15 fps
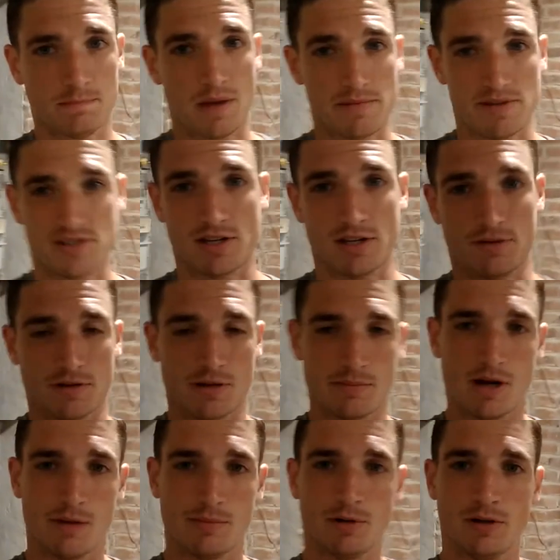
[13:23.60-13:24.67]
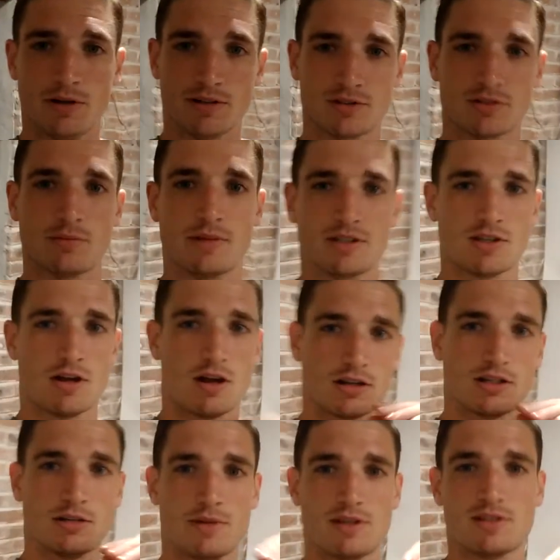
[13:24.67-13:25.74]
Myself when I'm uploading, so I'm like
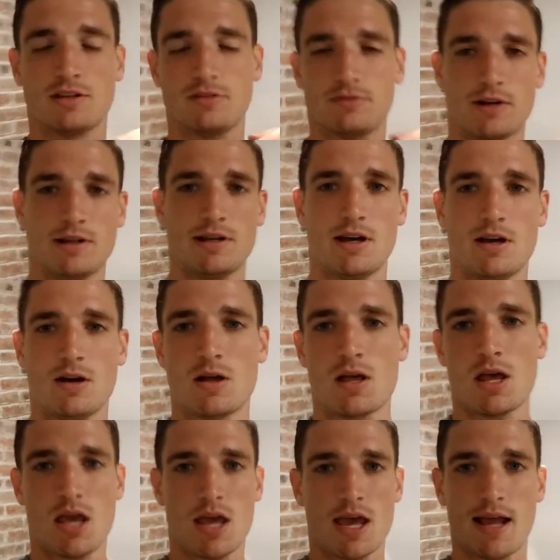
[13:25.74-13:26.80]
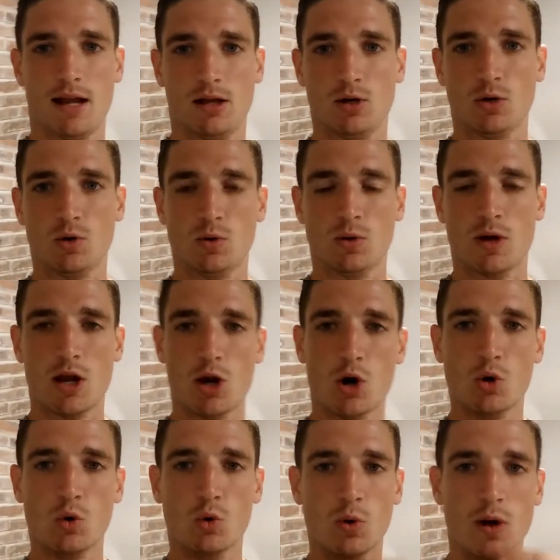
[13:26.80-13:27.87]
talking to myself right now. Hello,
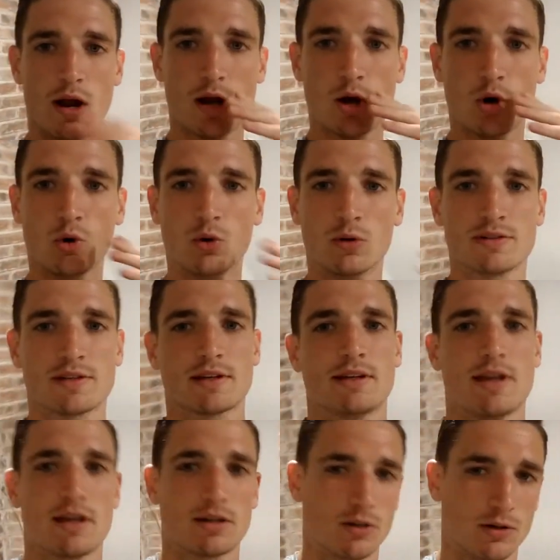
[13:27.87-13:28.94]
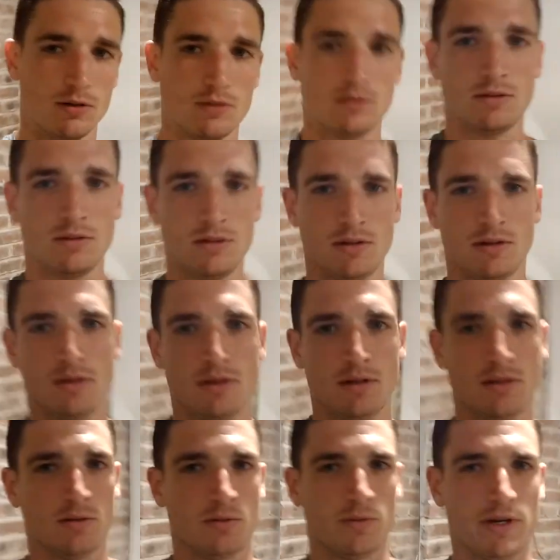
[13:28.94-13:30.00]
hello, hello. It's like an echo.
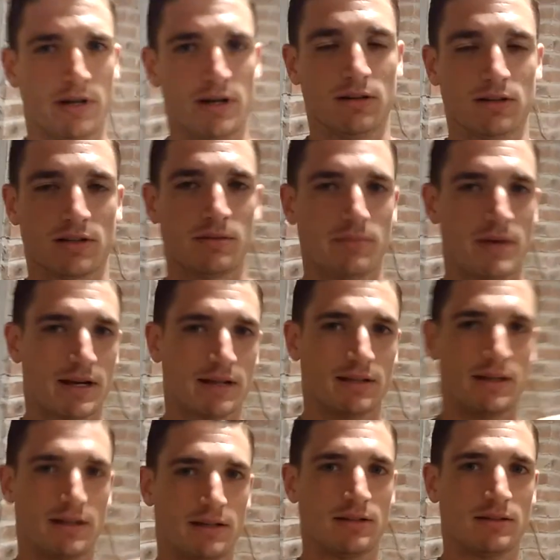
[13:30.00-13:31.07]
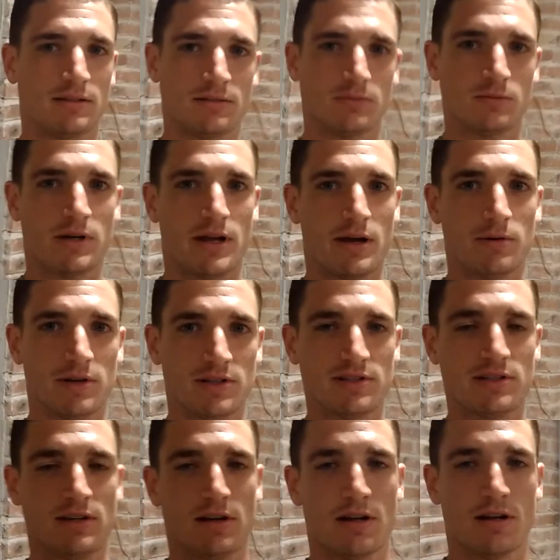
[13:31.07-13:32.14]
Weird looking back at like what I was
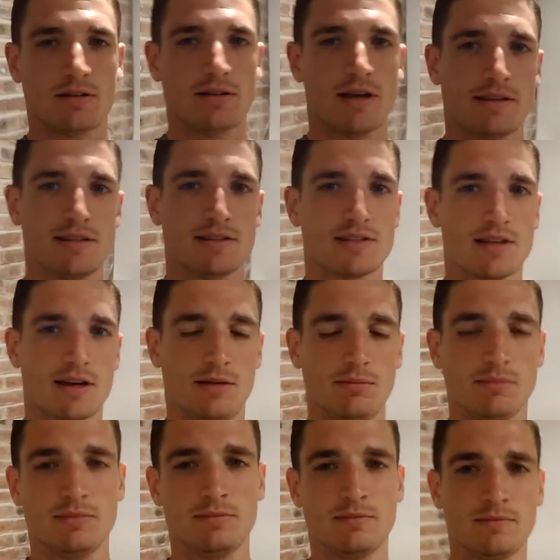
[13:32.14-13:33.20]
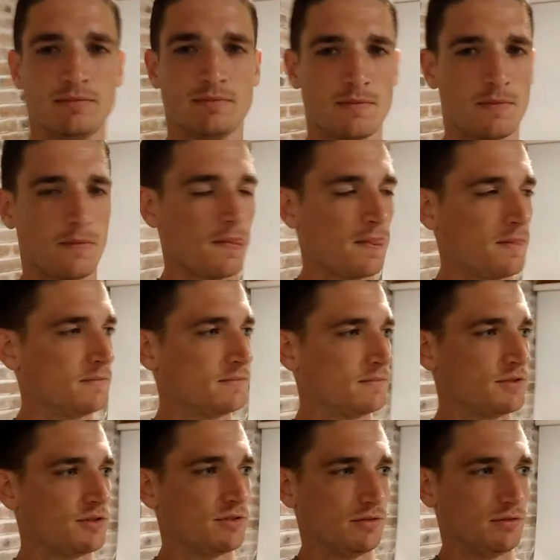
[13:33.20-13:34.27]
here at this time
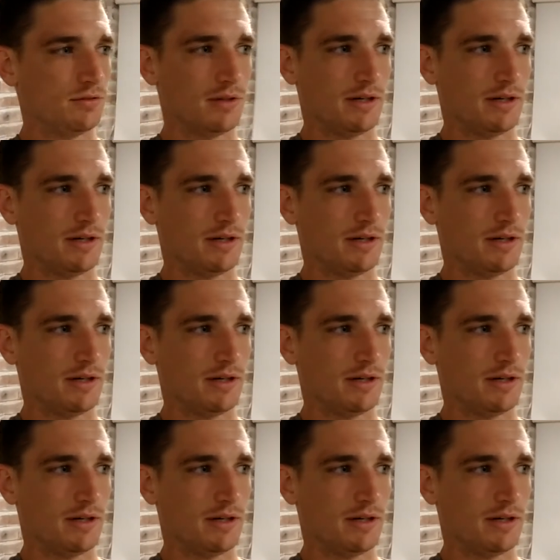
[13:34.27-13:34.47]
to